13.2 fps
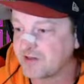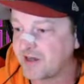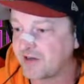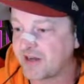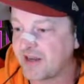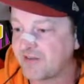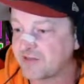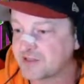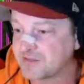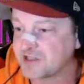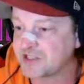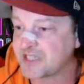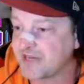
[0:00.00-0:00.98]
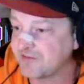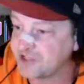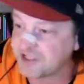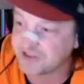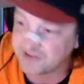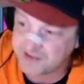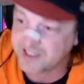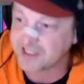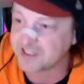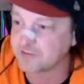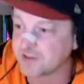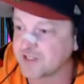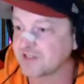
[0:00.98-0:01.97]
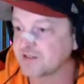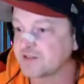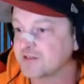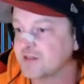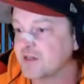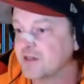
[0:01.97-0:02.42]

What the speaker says: I don't have as much savage gear. It is what it is.